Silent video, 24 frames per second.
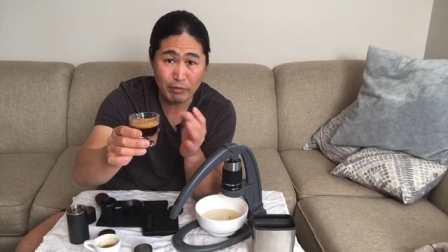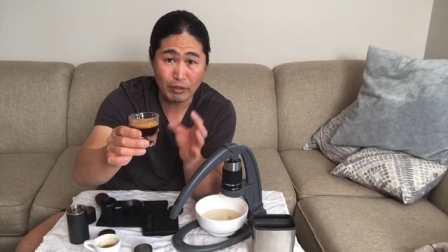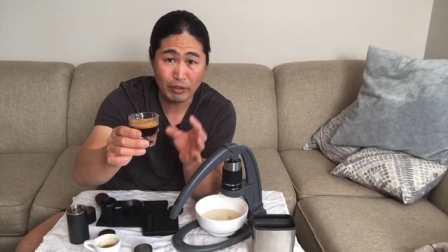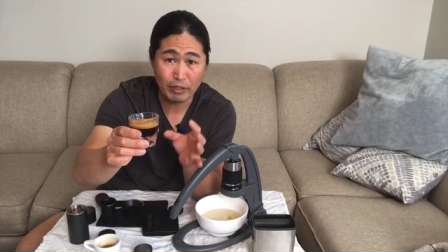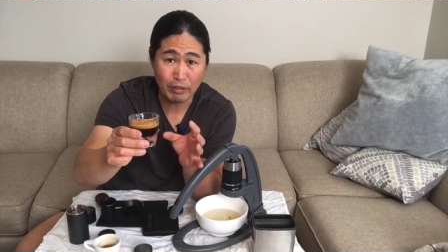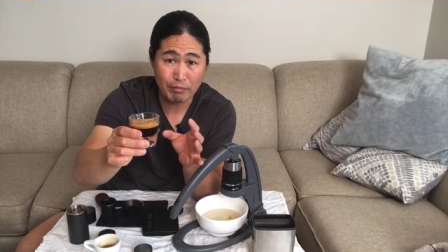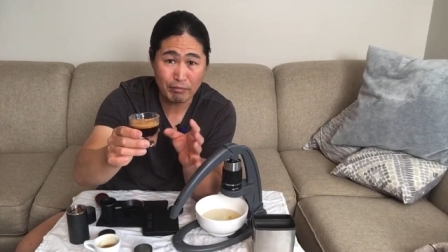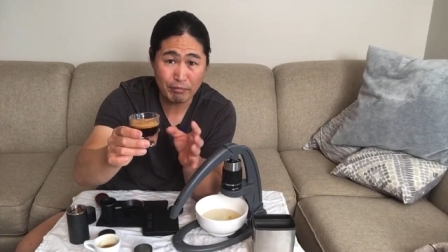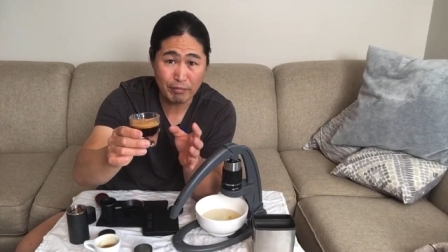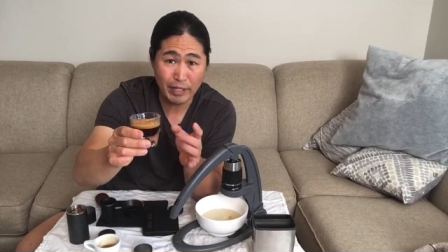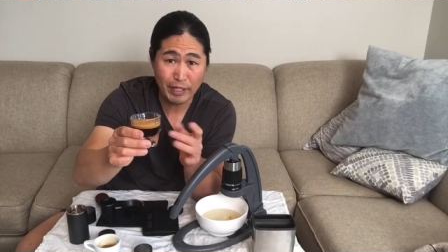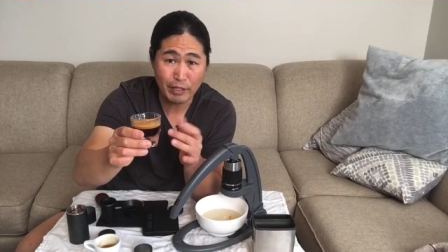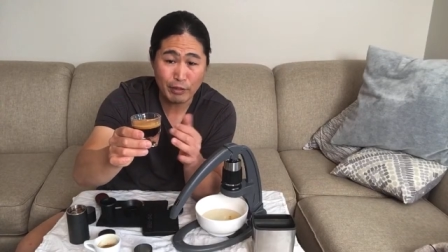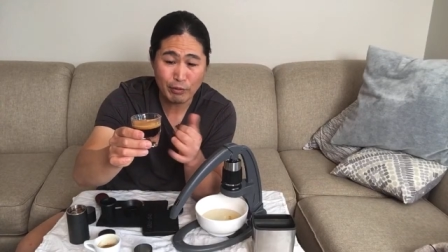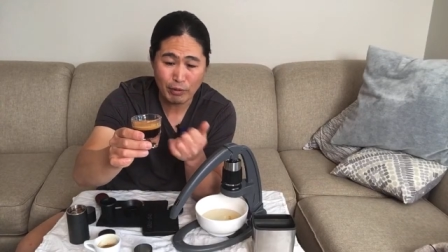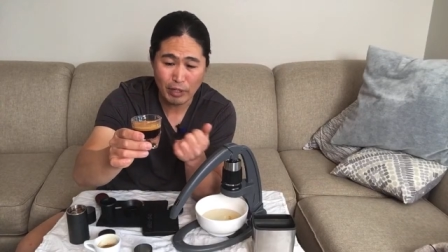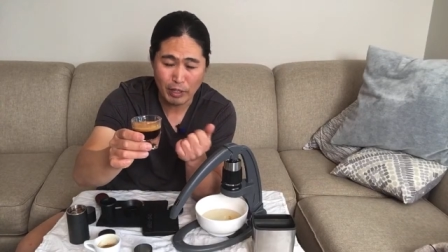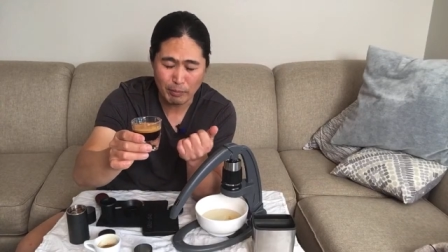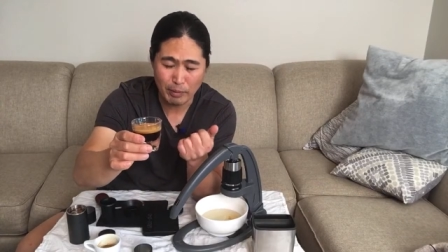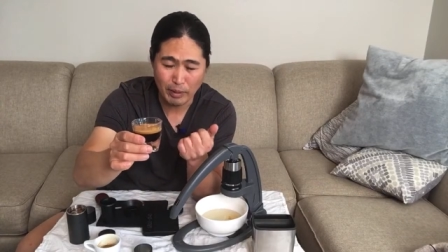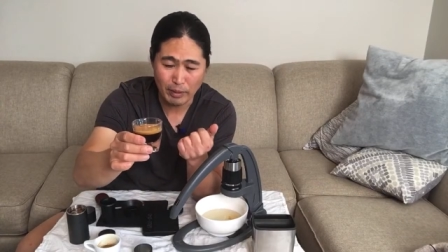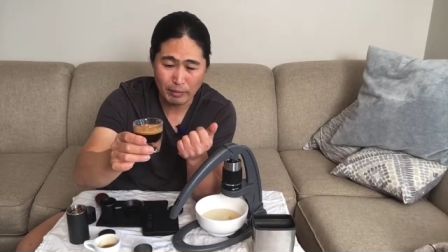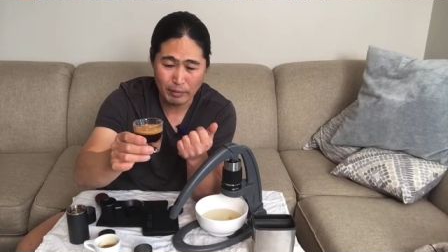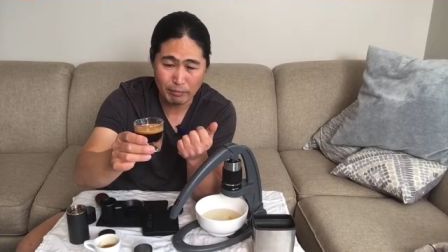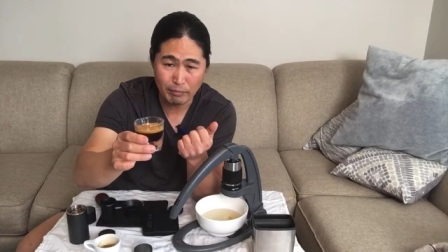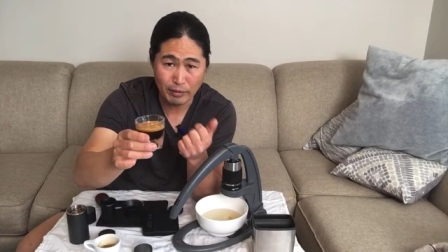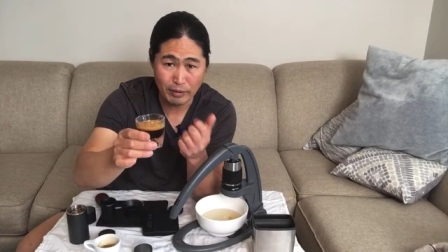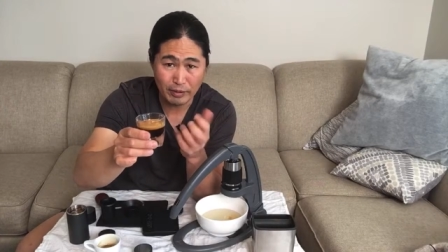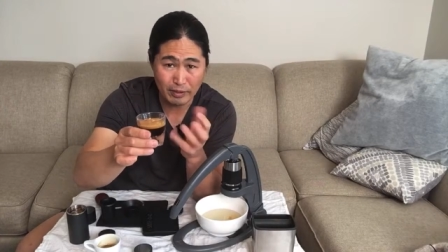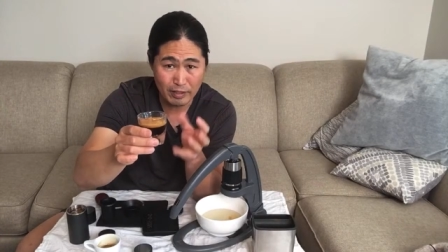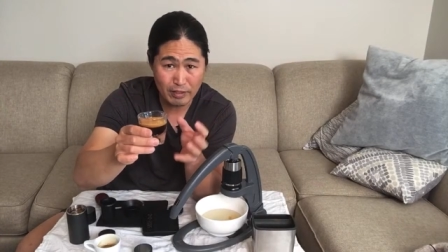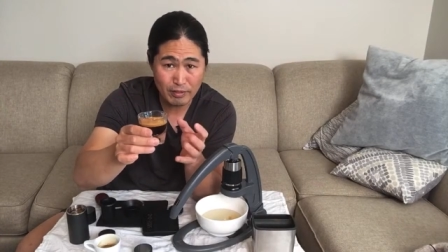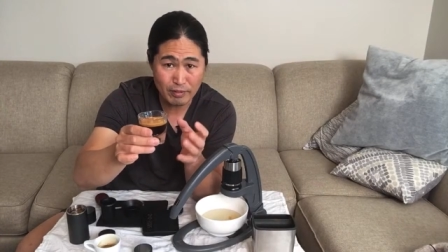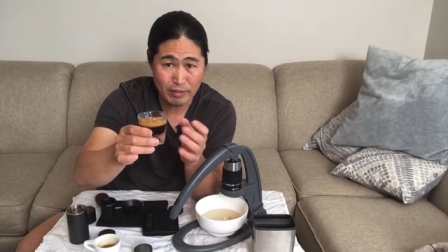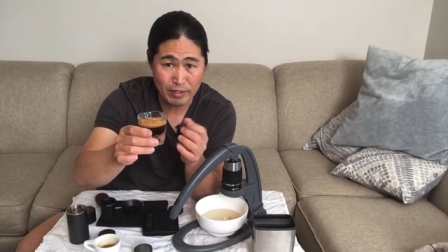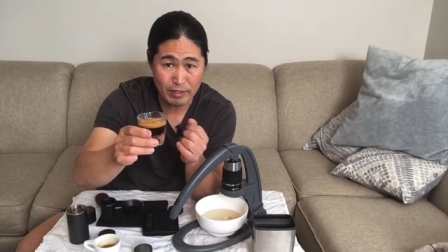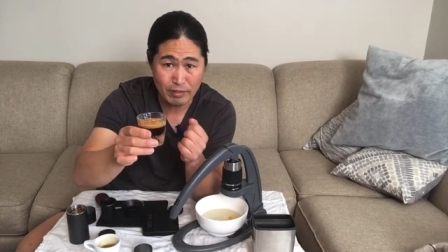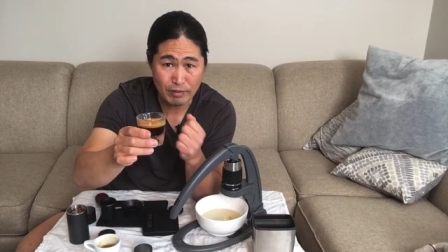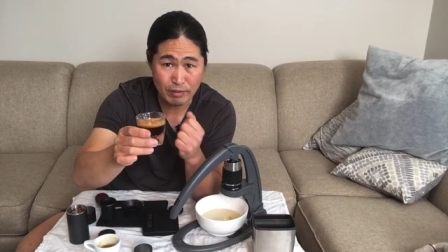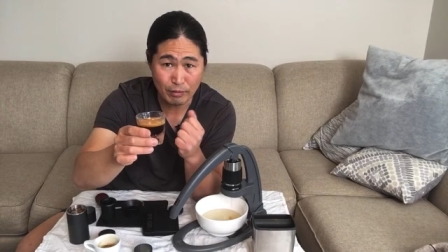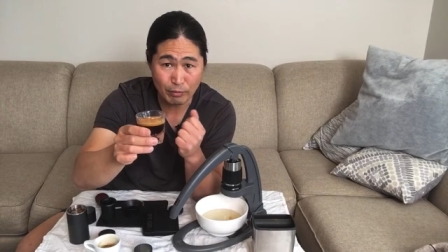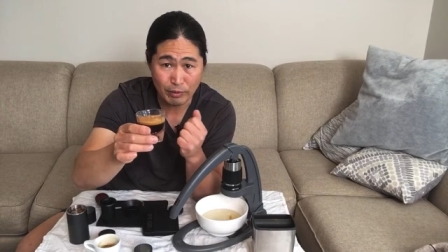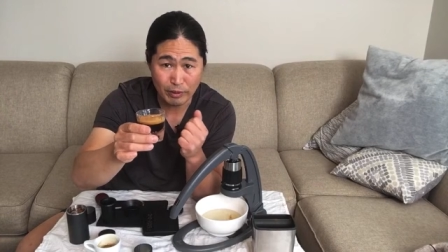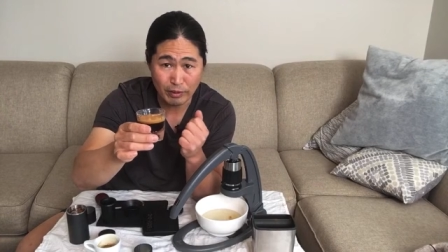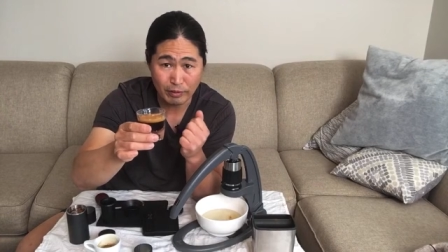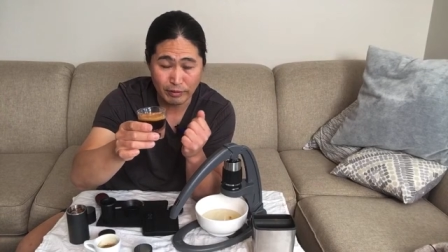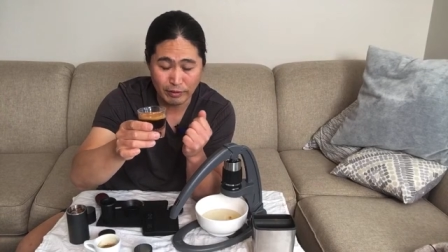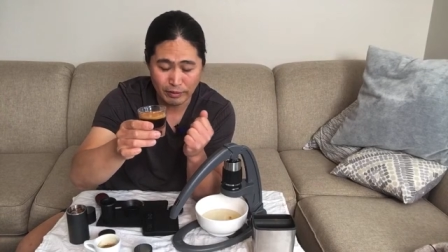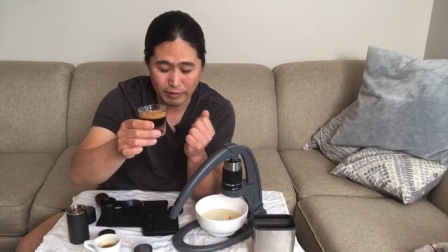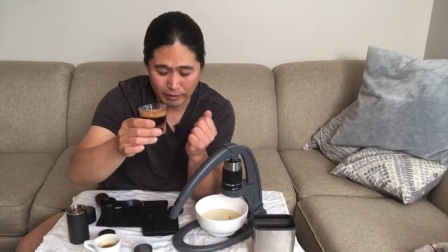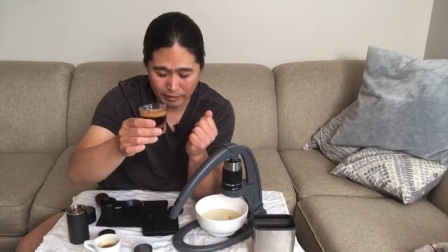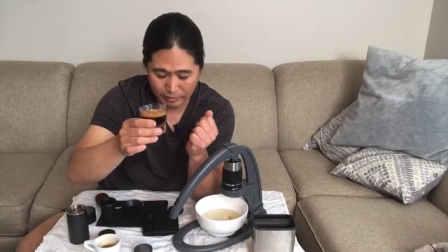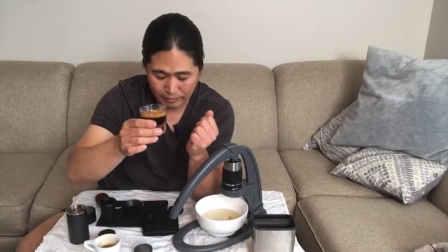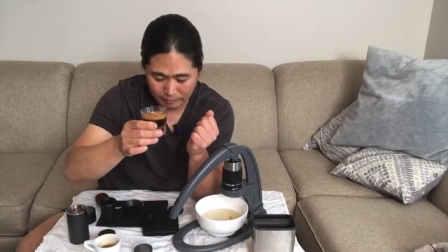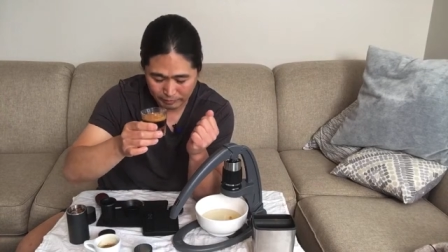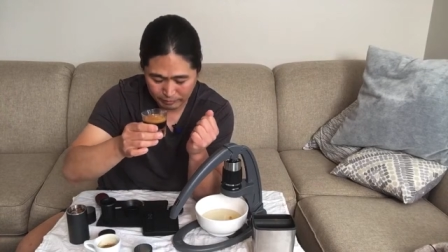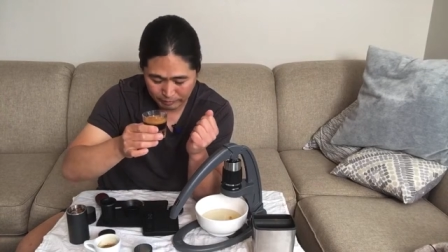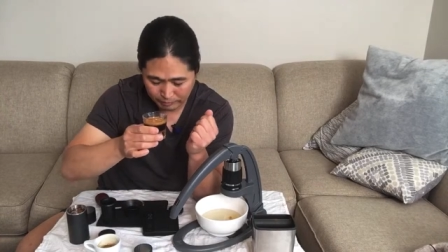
you the fake crema, but this is the real deal.